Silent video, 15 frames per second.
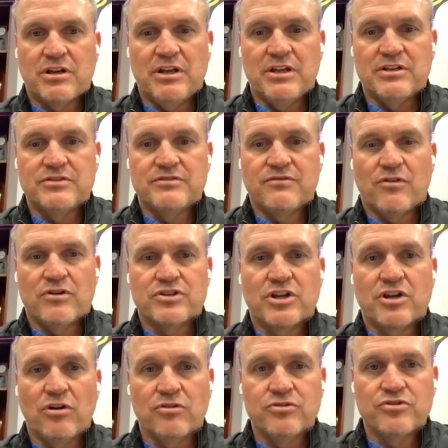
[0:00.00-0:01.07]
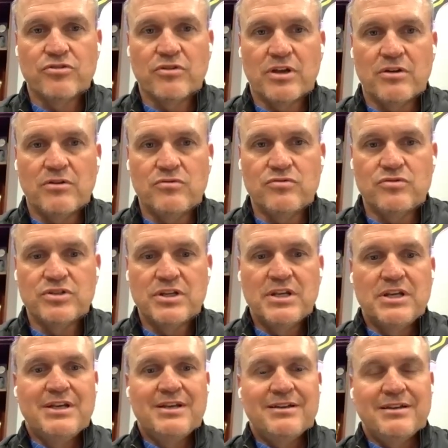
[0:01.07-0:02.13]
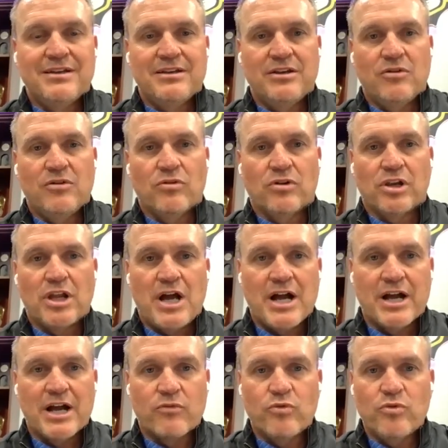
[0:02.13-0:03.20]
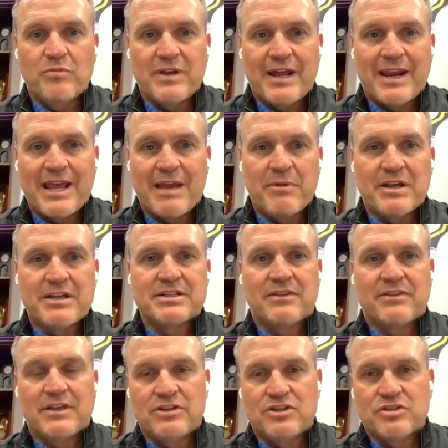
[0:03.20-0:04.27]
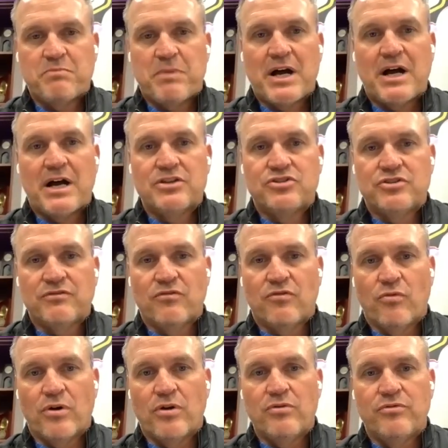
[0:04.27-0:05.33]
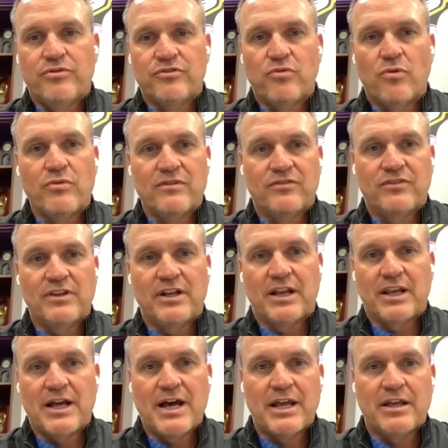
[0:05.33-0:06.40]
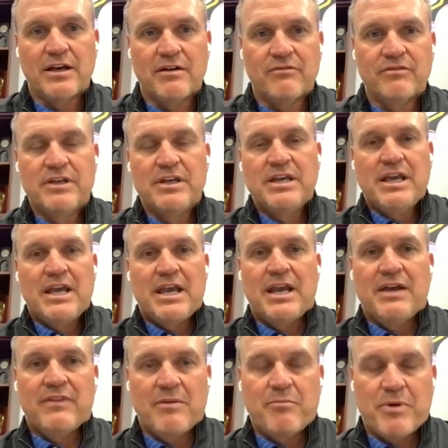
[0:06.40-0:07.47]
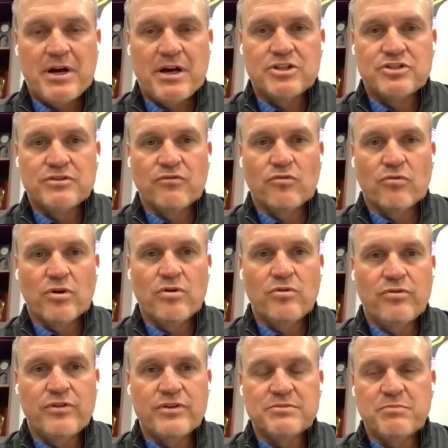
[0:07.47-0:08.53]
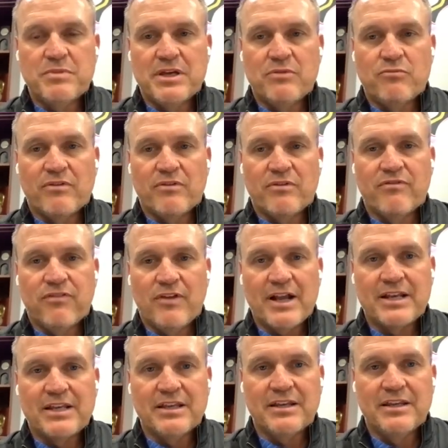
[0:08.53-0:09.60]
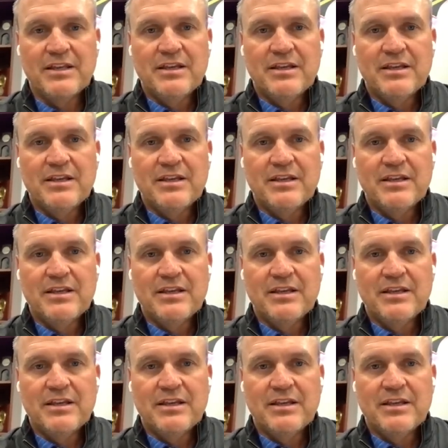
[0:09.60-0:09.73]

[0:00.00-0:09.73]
as far as culture goes, locker room dynamics. I think just positive growth is what we've seen a lot of. And that positive growth has been reflected